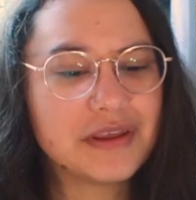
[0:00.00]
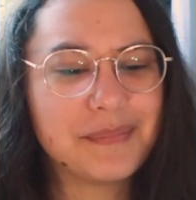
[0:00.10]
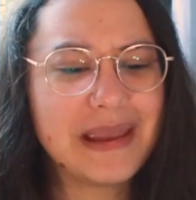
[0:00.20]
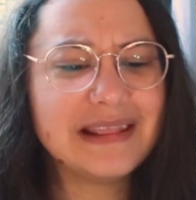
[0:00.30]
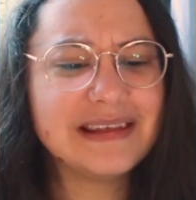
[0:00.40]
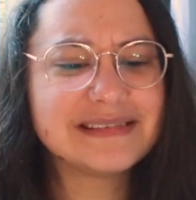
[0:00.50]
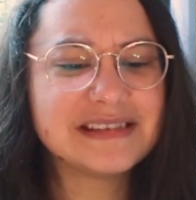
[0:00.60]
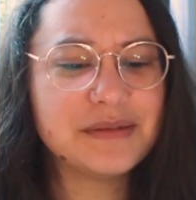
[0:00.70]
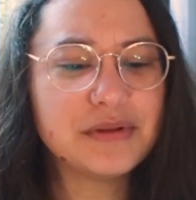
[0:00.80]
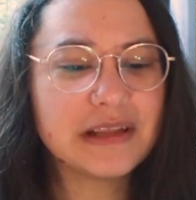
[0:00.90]
mainly
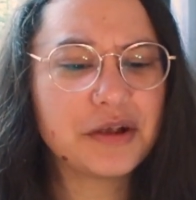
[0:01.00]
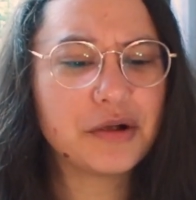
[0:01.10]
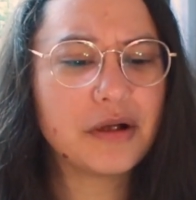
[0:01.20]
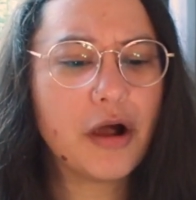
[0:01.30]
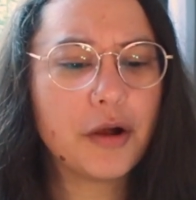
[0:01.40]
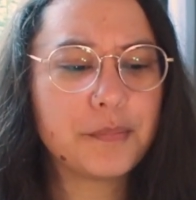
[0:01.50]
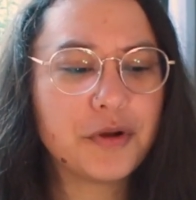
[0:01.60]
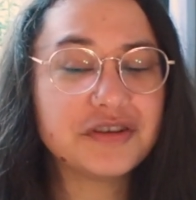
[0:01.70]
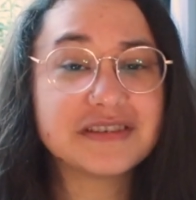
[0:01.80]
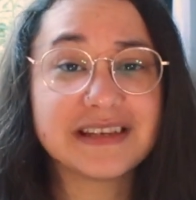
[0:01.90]
stimulate our
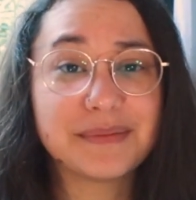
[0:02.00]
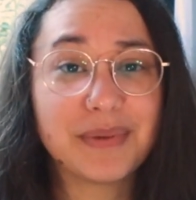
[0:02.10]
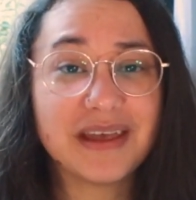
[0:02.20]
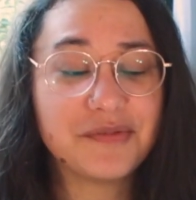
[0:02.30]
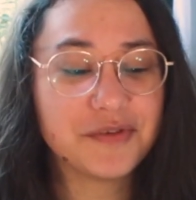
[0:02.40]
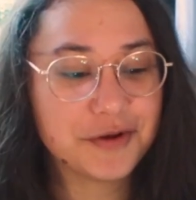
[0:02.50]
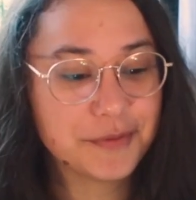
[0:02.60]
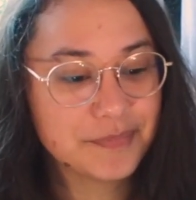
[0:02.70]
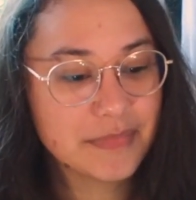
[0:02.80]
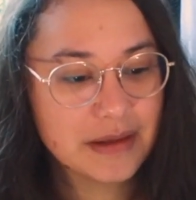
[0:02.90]
purchasing behavior?
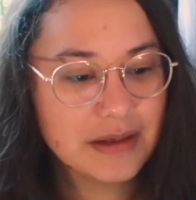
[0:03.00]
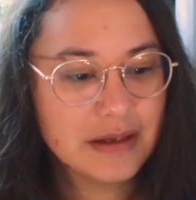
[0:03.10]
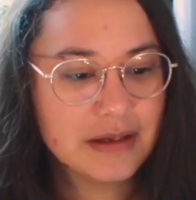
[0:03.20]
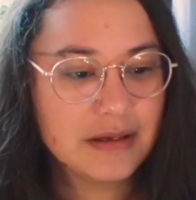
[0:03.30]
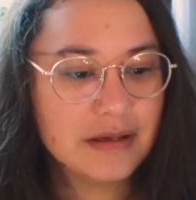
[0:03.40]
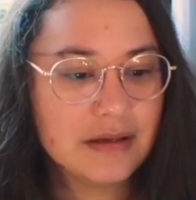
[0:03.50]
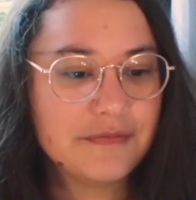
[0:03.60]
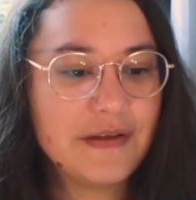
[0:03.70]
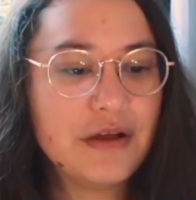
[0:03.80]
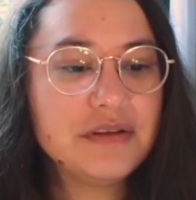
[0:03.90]

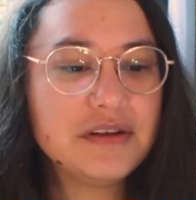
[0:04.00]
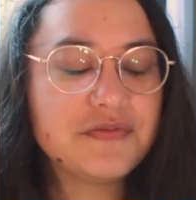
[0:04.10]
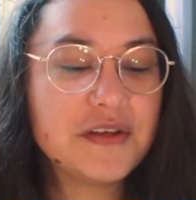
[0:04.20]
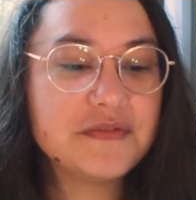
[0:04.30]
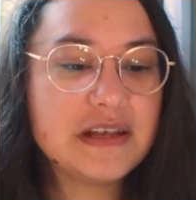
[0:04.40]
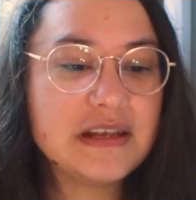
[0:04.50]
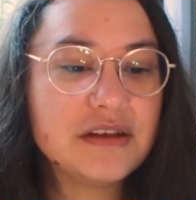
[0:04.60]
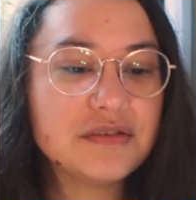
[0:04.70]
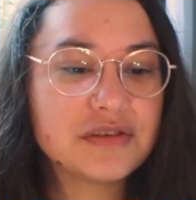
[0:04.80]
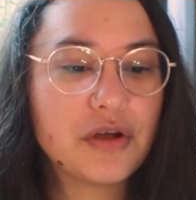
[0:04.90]
Founded 15
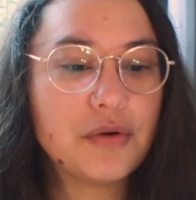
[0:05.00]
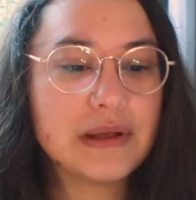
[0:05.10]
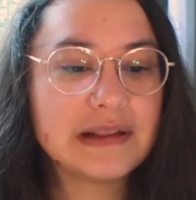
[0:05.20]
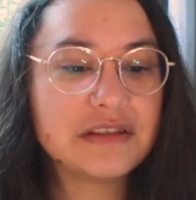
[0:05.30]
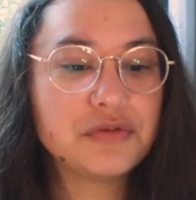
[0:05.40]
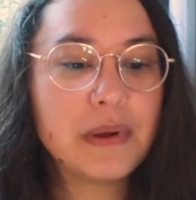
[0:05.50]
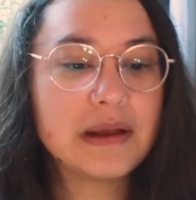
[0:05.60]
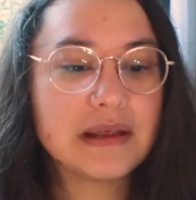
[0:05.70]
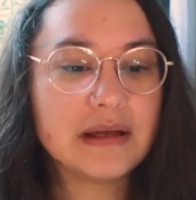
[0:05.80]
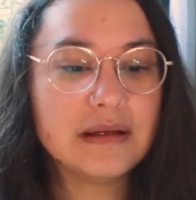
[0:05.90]
years ago in
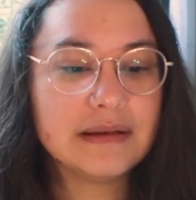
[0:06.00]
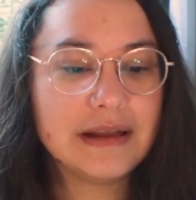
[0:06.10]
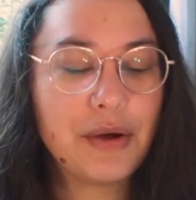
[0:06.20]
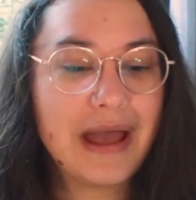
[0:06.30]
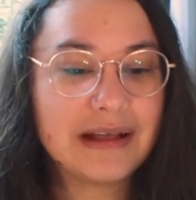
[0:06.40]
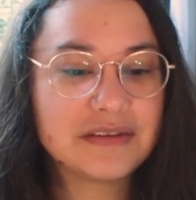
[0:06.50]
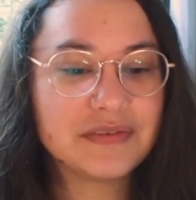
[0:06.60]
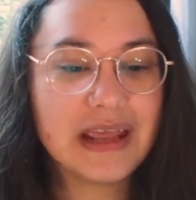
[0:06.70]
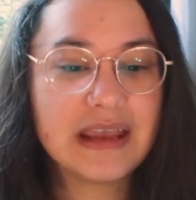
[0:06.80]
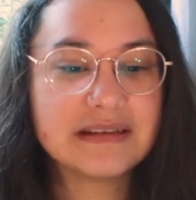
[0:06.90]
Lithuania, now active
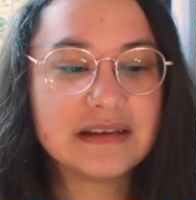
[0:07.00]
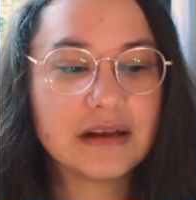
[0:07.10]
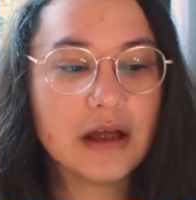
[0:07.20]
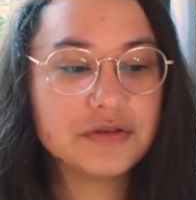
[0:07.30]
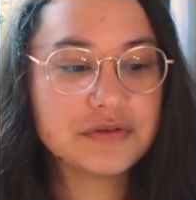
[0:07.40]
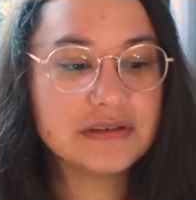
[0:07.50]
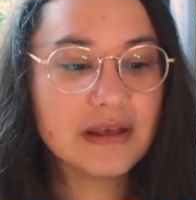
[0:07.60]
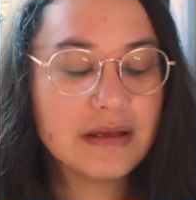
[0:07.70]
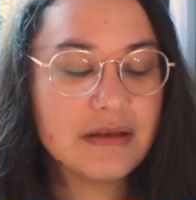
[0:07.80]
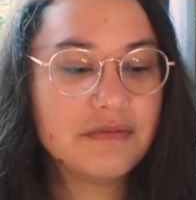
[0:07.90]
in 18 countries,
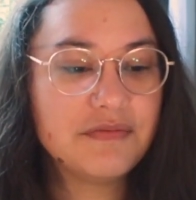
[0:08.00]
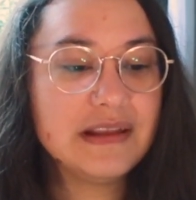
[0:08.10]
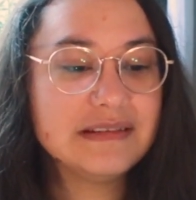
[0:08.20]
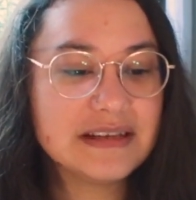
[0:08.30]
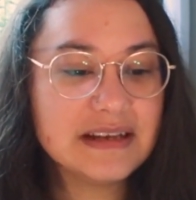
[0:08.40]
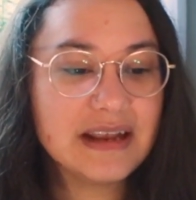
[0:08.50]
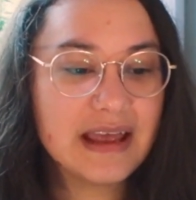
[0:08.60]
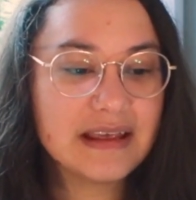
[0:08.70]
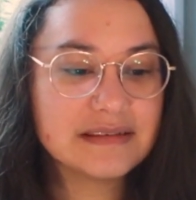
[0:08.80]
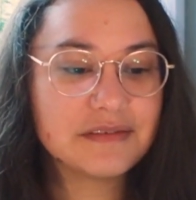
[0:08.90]
Vinted
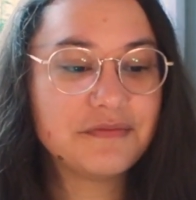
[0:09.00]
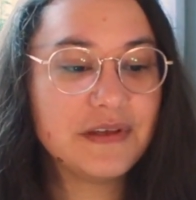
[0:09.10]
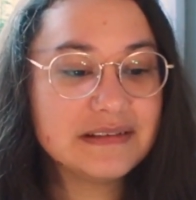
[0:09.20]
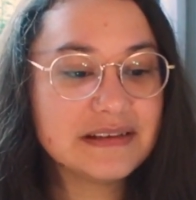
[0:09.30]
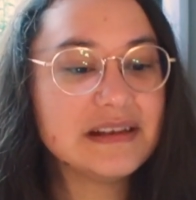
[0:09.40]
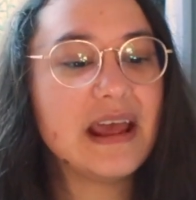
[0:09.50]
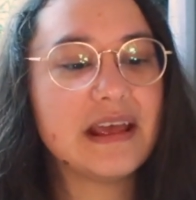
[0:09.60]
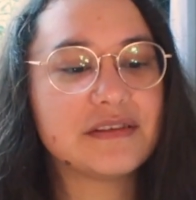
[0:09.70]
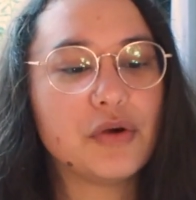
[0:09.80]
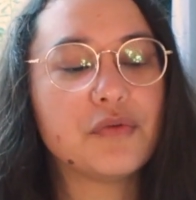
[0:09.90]

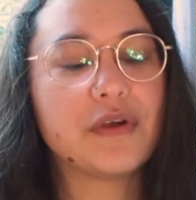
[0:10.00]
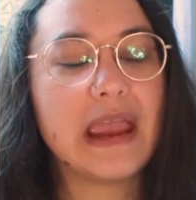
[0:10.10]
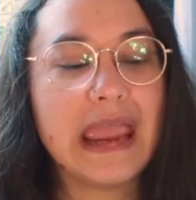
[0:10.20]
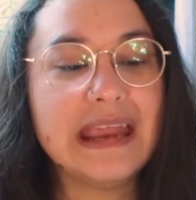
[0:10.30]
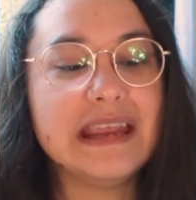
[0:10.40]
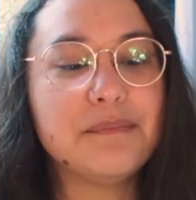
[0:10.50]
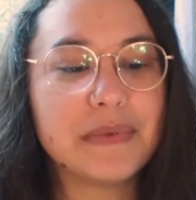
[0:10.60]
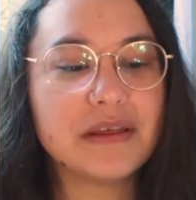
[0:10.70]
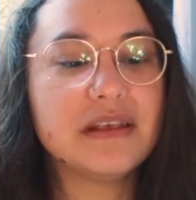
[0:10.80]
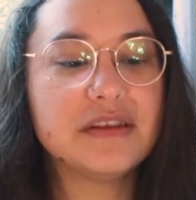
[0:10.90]
has over 80
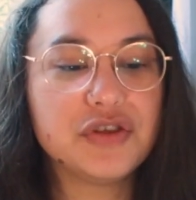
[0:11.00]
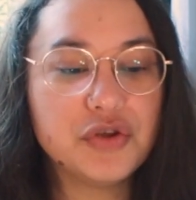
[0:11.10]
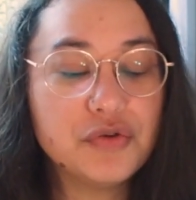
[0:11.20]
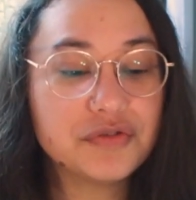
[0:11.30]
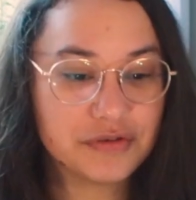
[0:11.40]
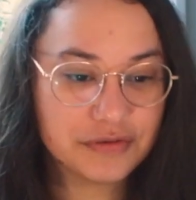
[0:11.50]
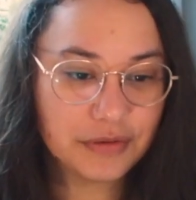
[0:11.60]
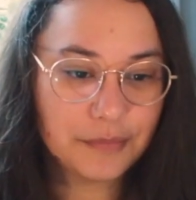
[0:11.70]
million users.